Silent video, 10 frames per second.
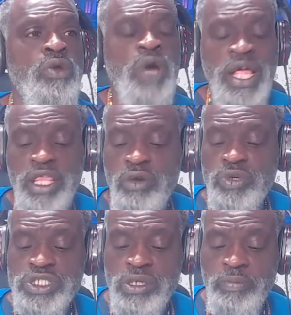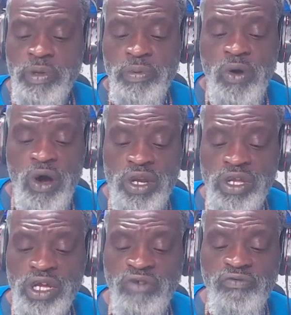I think what some people are
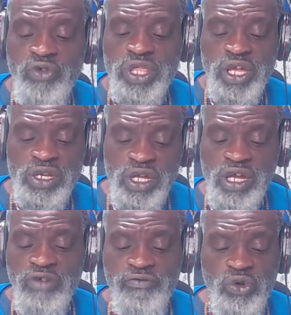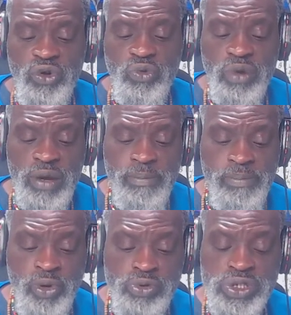looking for, they're looking for a
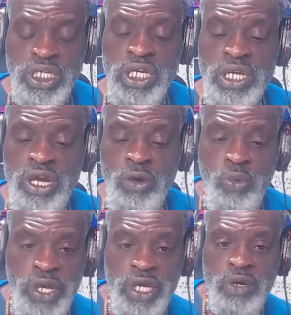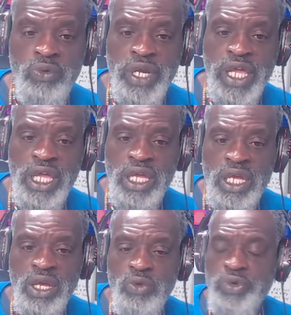boost in their will when they
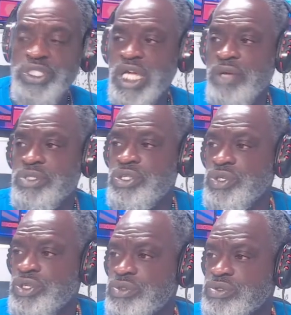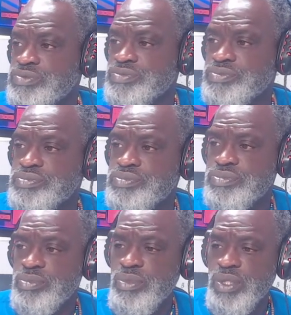reach out to you.
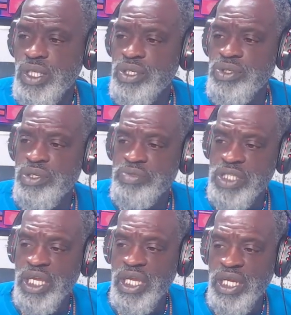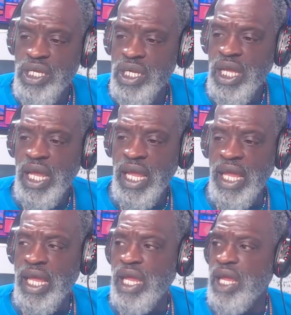You know what I'm saying?
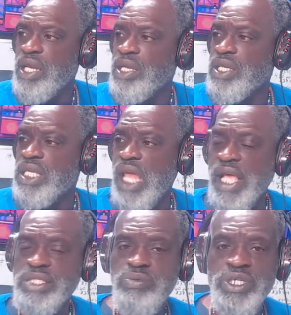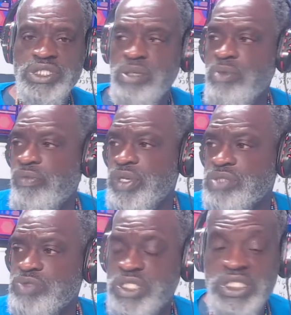And that's what some of us
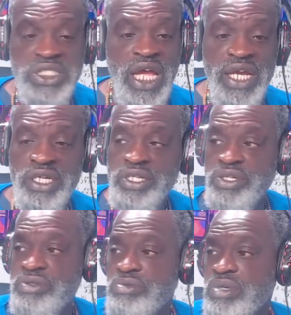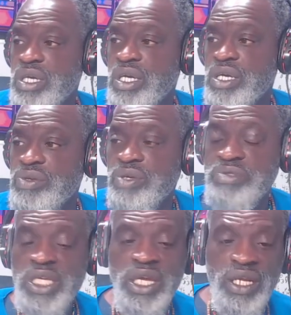was designed to do. You know what I'm
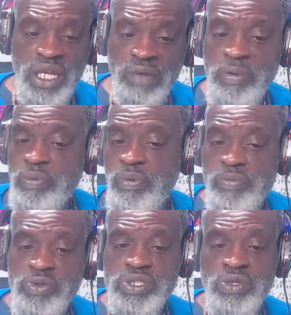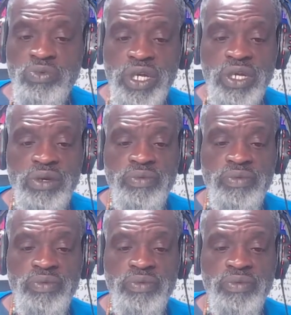saying? Give people boosting will.